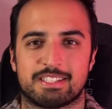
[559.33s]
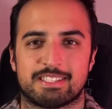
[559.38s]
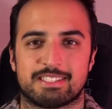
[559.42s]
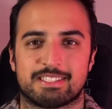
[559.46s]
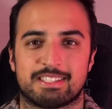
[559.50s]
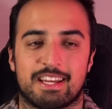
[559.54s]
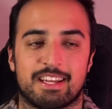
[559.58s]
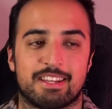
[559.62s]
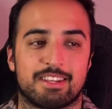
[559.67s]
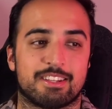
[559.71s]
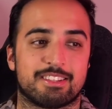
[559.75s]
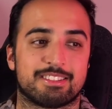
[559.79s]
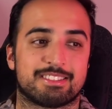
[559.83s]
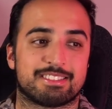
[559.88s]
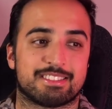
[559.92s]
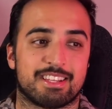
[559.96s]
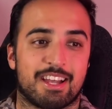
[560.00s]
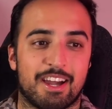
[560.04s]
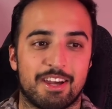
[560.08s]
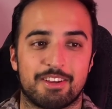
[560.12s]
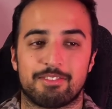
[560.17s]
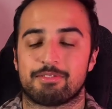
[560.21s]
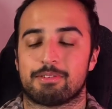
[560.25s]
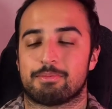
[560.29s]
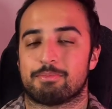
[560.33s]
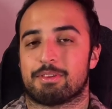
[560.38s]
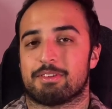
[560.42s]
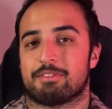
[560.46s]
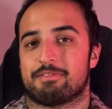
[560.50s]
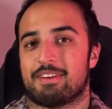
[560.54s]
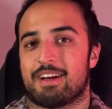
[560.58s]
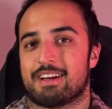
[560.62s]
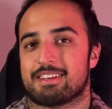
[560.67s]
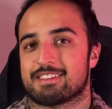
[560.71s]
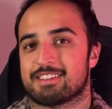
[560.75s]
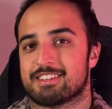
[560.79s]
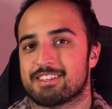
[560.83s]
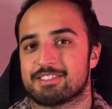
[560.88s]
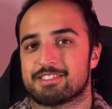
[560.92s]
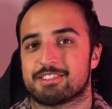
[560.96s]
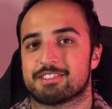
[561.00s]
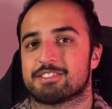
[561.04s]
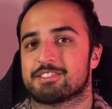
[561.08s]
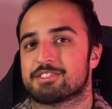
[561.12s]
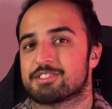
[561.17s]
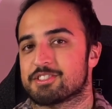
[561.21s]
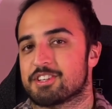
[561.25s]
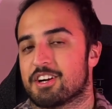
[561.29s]
stand, aside from the fact that it
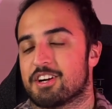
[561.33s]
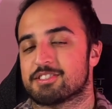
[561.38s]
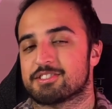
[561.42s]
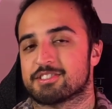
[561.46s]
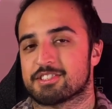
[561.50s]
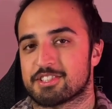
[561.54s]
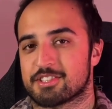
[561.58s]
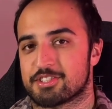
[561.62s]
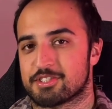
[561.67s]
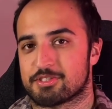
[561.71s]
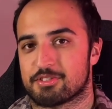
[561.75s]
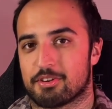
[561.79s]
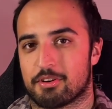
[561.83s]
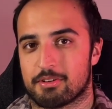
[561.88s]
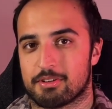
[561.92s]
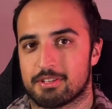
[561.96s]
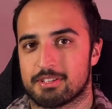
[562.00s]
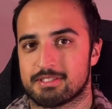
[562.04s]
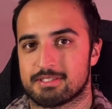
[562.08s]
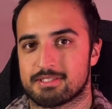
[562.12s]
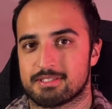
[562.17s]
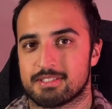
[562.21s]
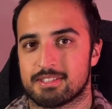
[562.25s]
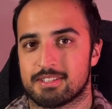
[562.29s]
doesn't charge the controllers,